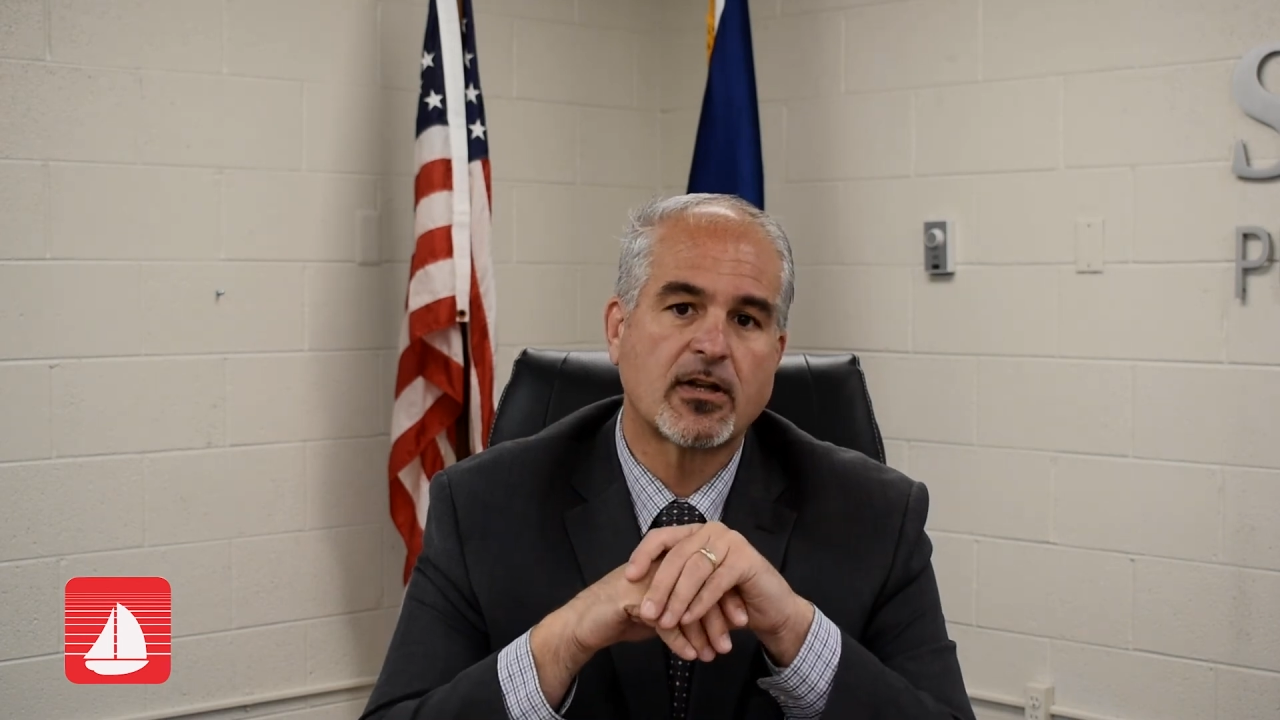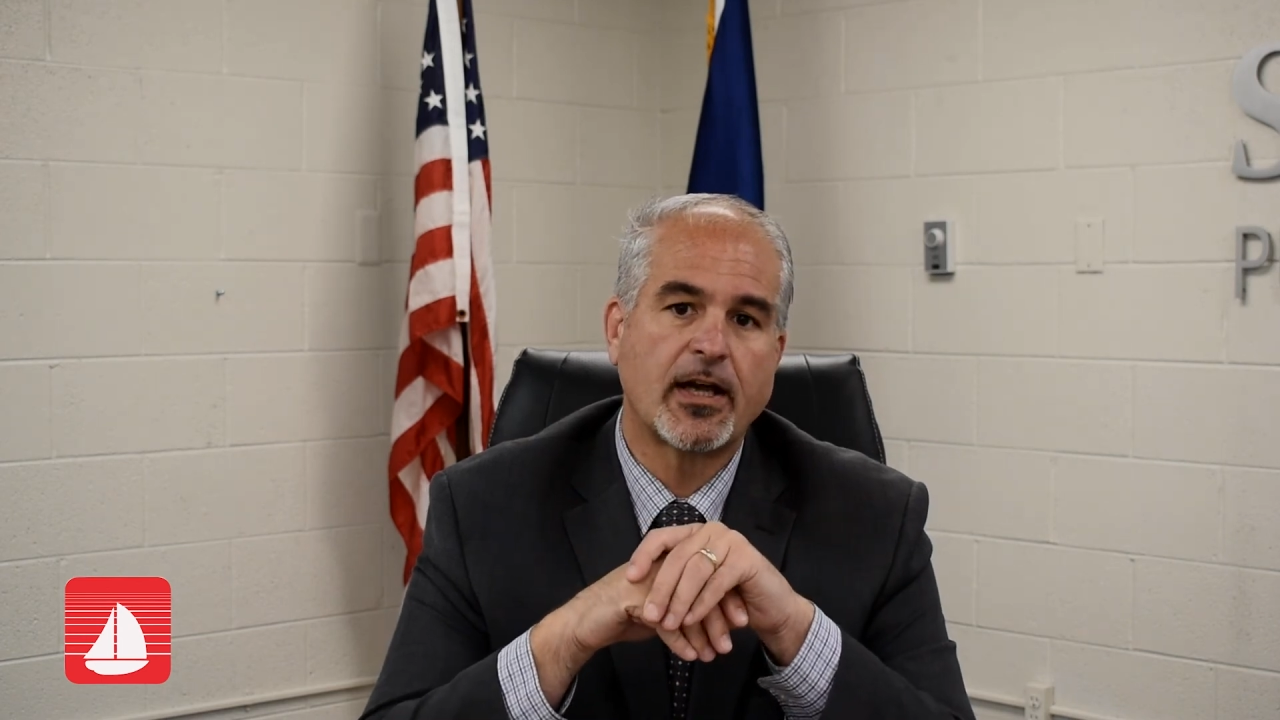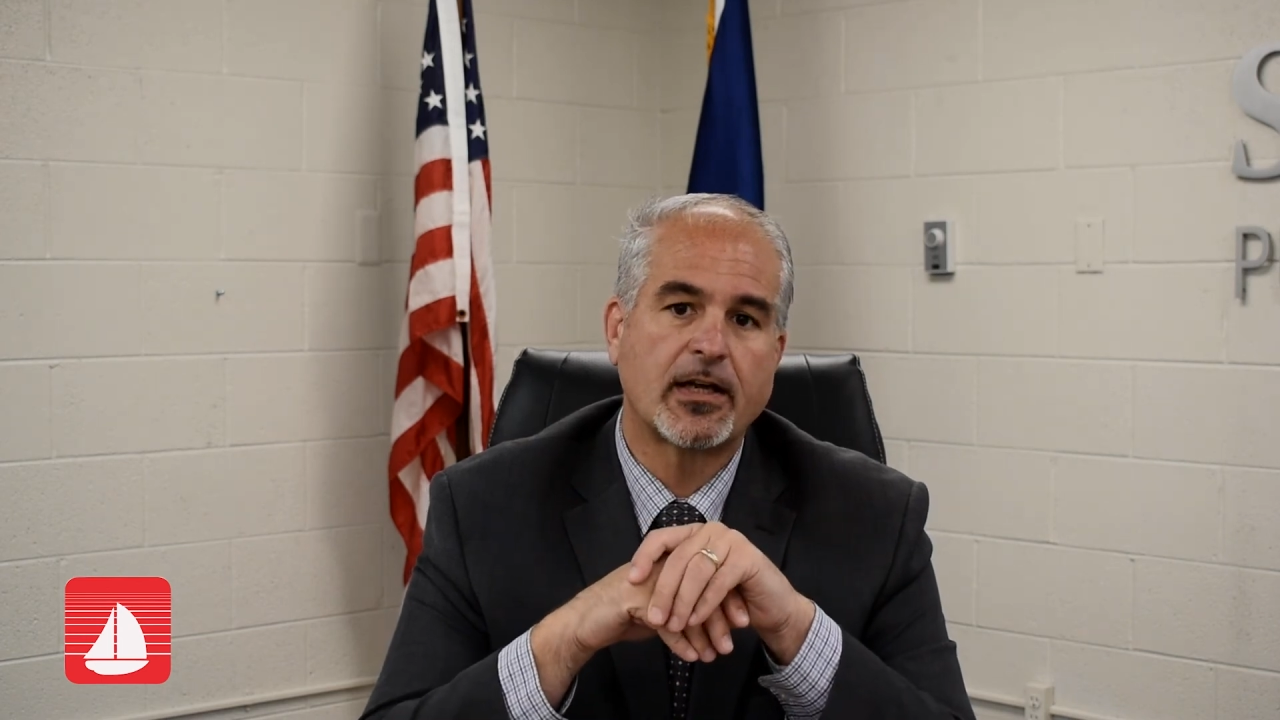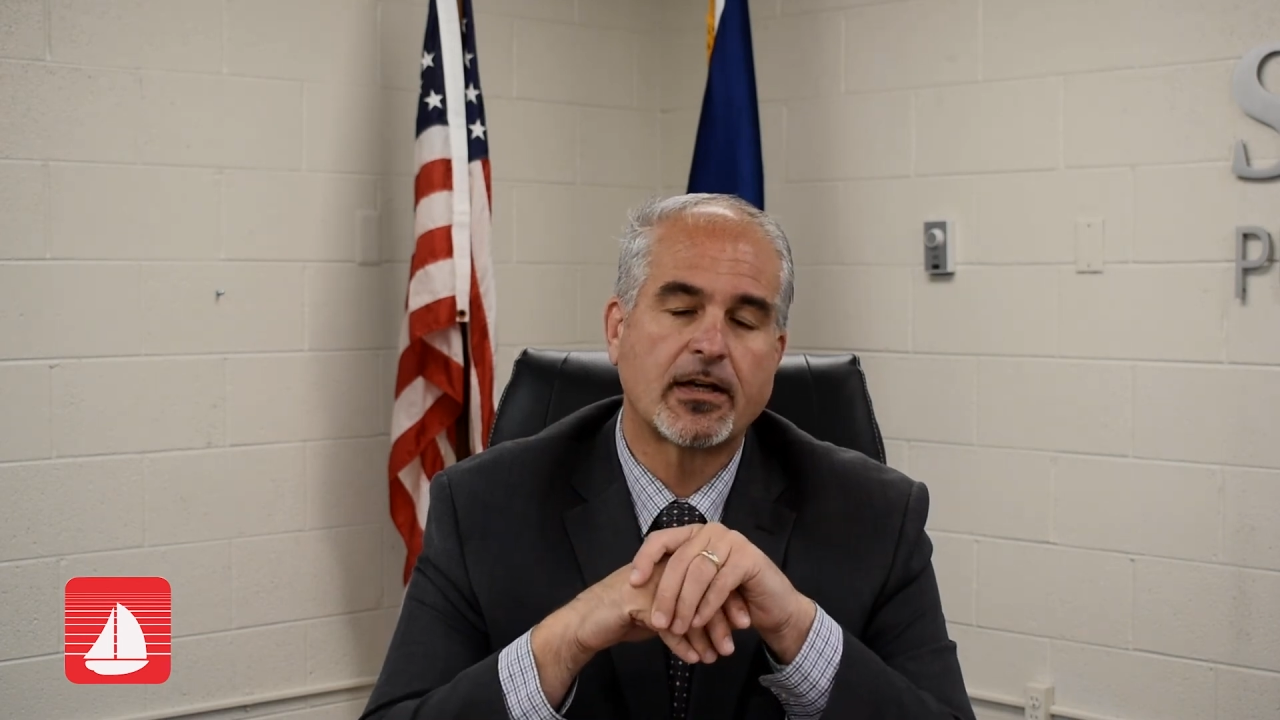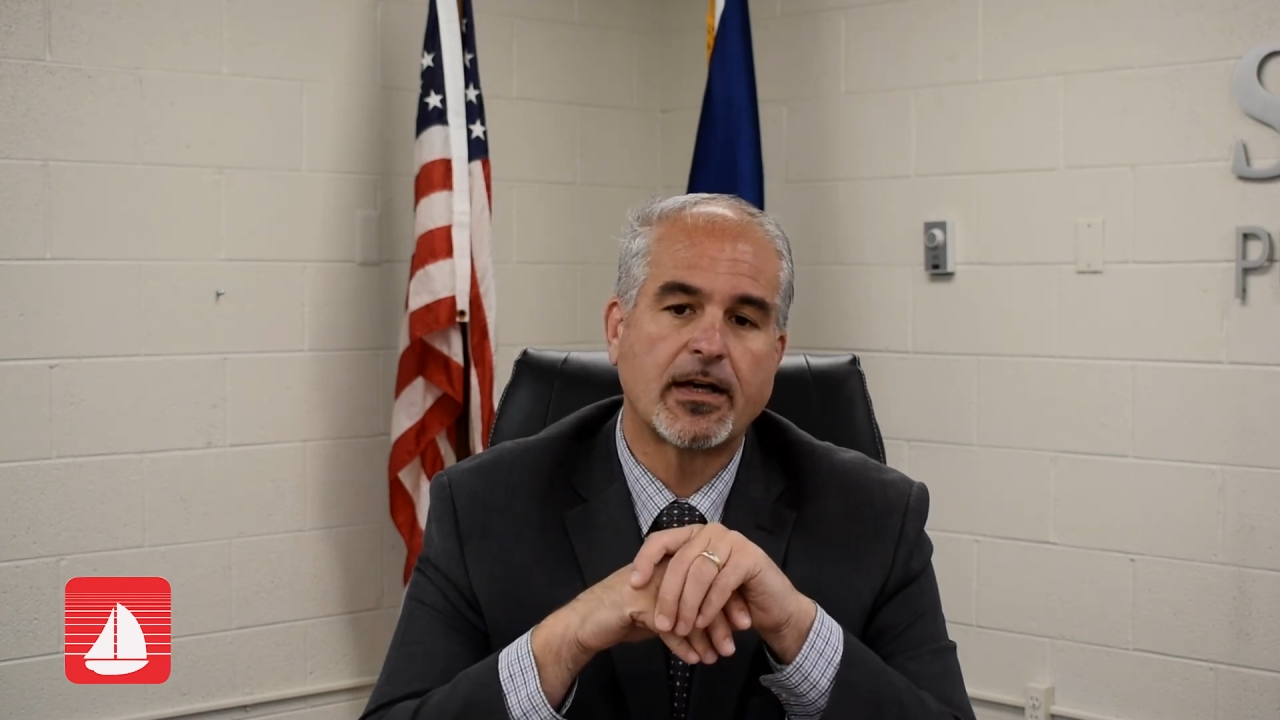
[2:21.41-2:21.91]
like